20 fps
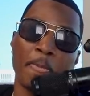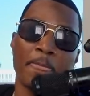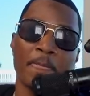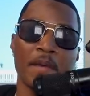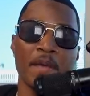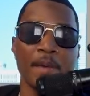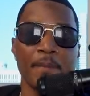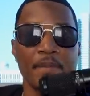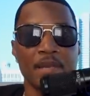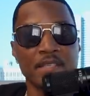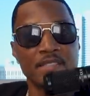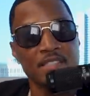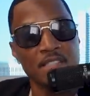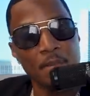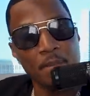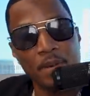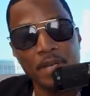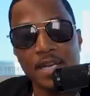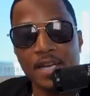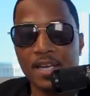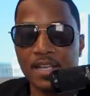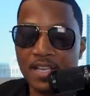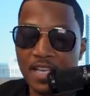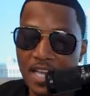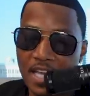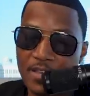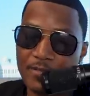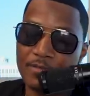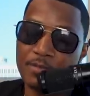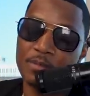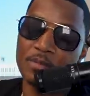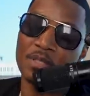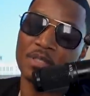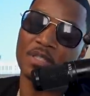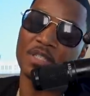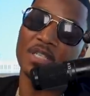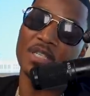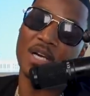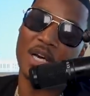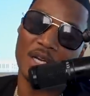You know what I mean? Somebody that came from
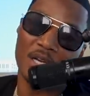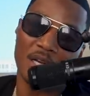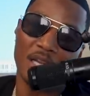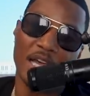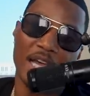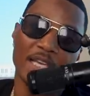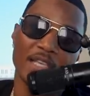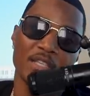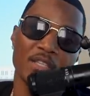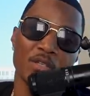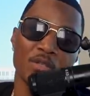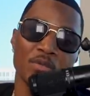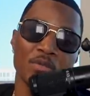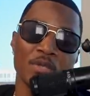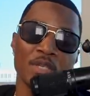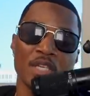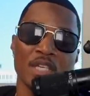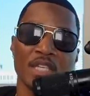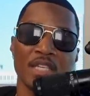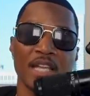the gutter like you,